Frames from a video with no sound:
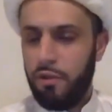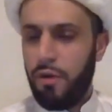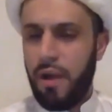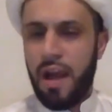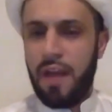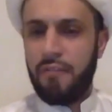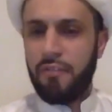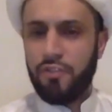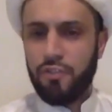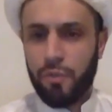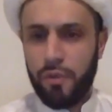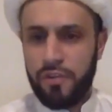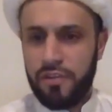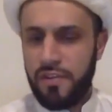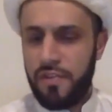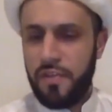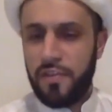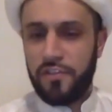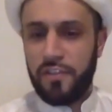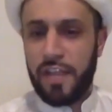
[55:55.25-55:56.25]
You don't have a
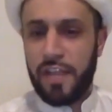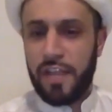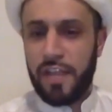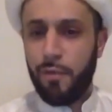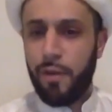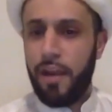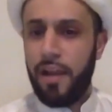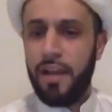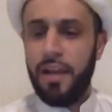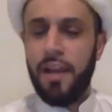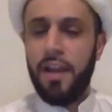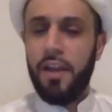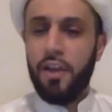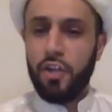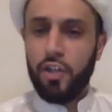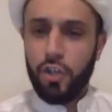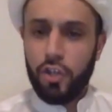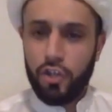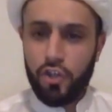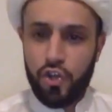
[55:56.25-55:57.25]
choice. In the same way,
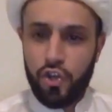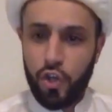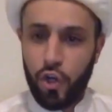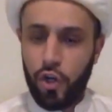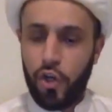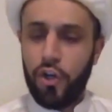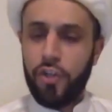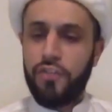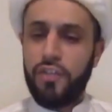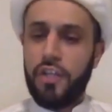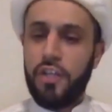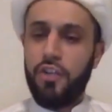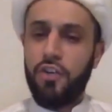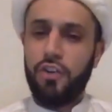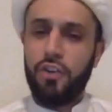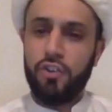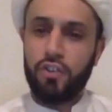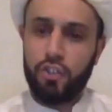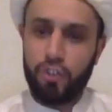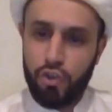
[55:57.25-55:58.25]
your shirt and
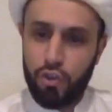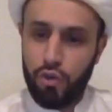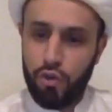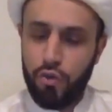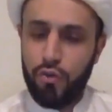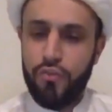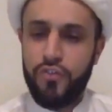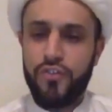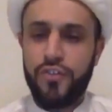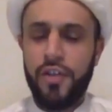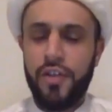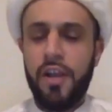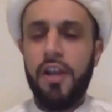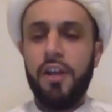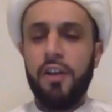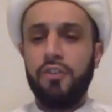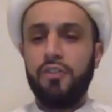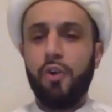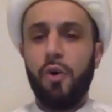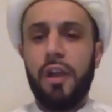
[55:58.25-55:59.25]
your shoes
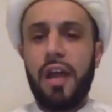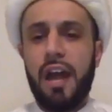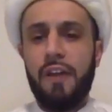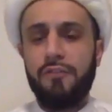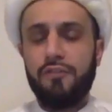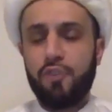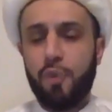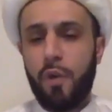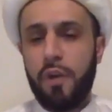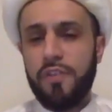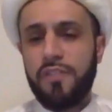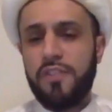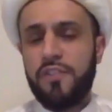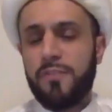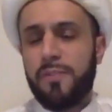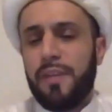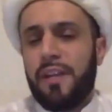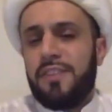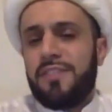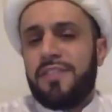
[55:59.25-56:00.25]
don't have
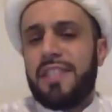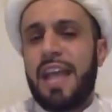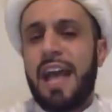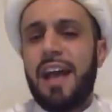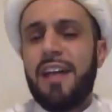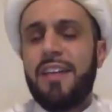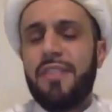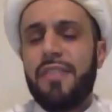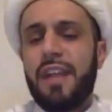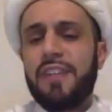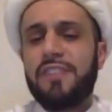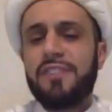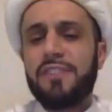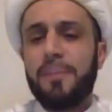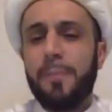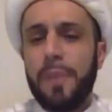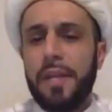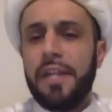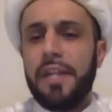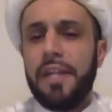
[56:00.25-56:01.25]
choices because that
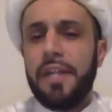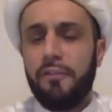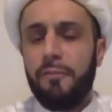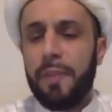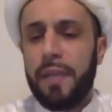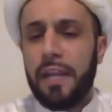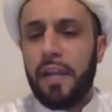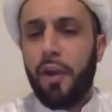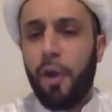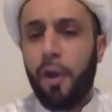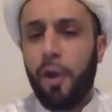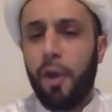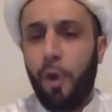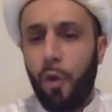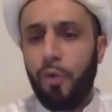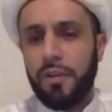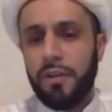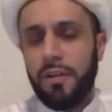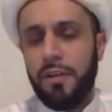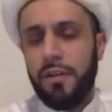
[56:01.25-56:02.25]
that's the meaning of being an
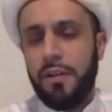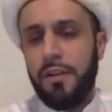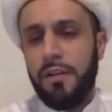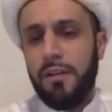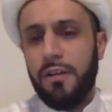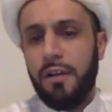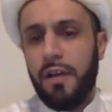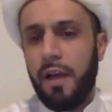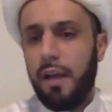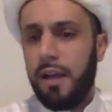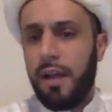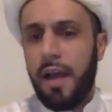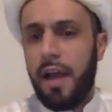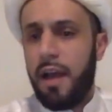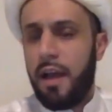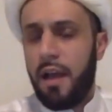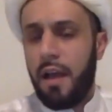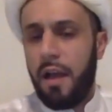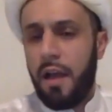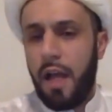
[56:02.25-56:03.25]
owner.
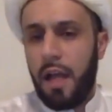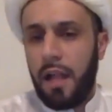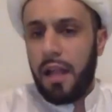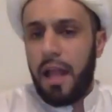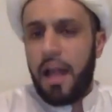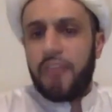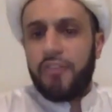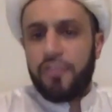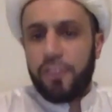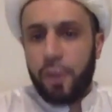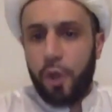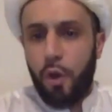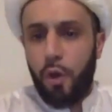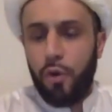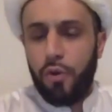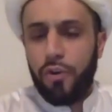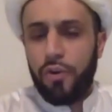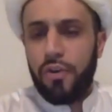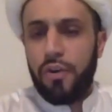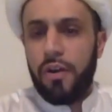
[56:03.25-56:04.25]
Allah Allah is the
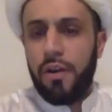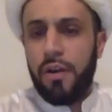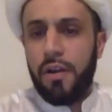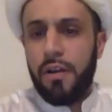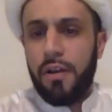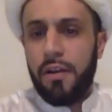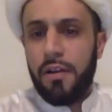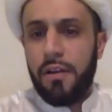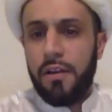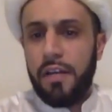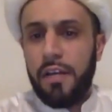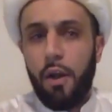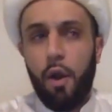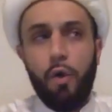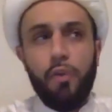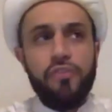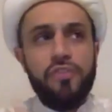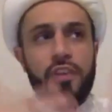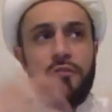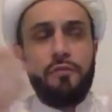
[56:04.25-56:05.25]
owner. He
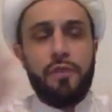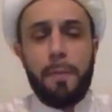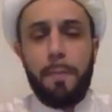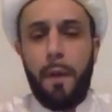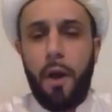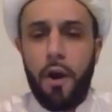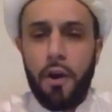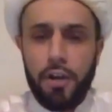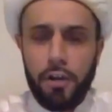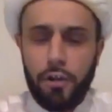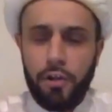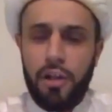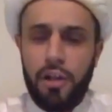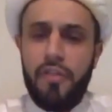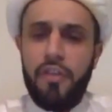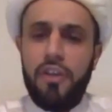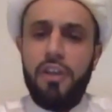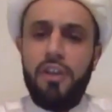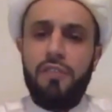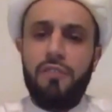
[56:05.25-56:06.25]
owns every
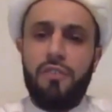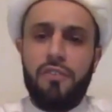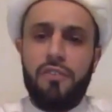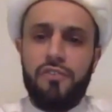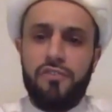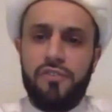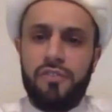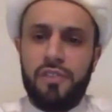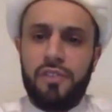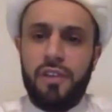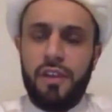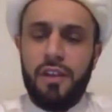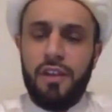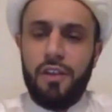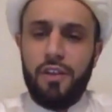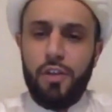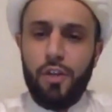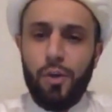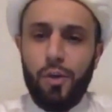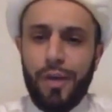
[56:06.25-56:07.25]
particle in the universe.
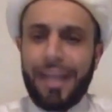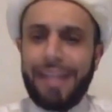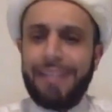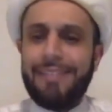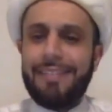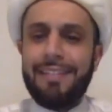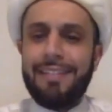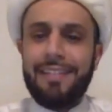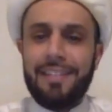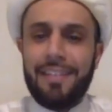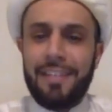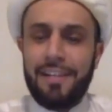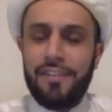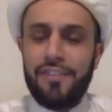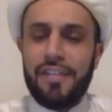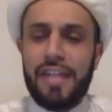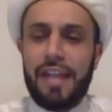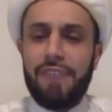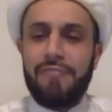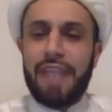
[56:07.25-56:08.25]
You don't get to he
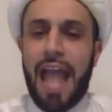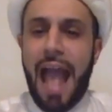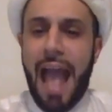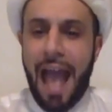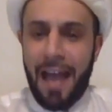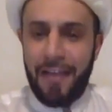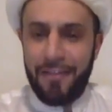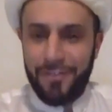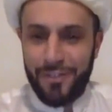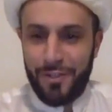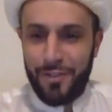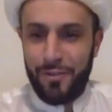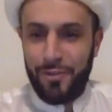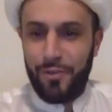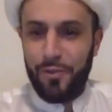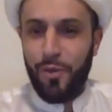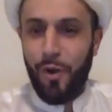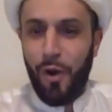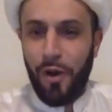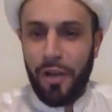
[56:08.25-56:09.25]
doesn't have to ask you.
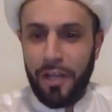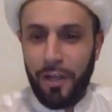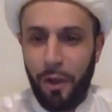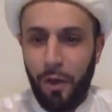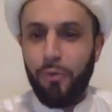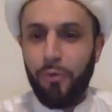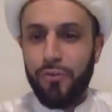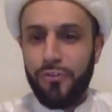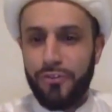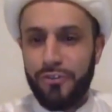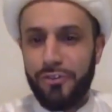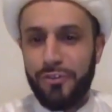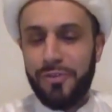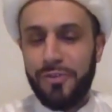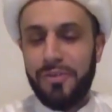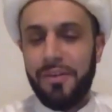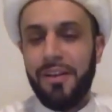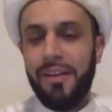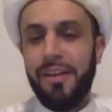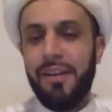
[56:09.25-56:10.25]
You he owns
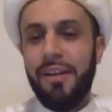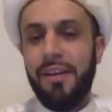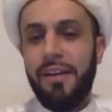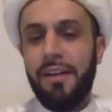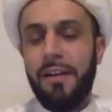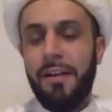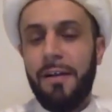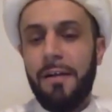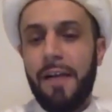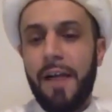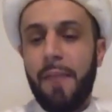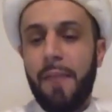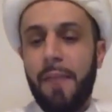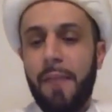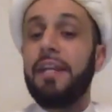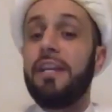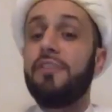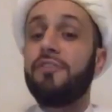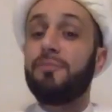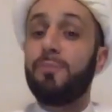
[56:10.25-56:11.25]
you.
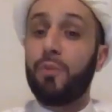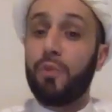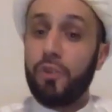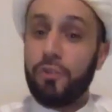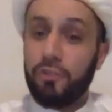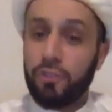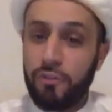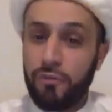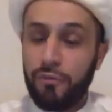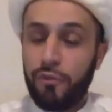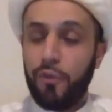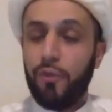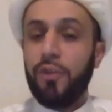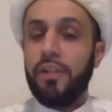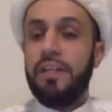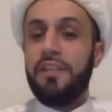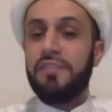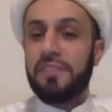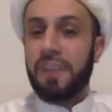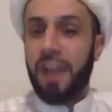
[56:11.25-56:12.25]
But he's
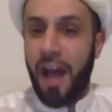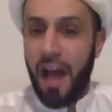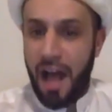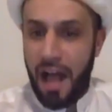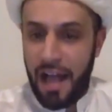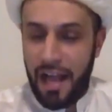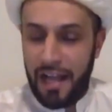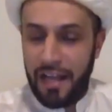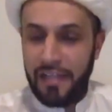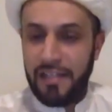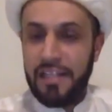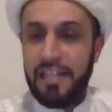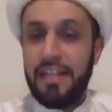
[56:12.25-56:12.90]
merciful, he's kind.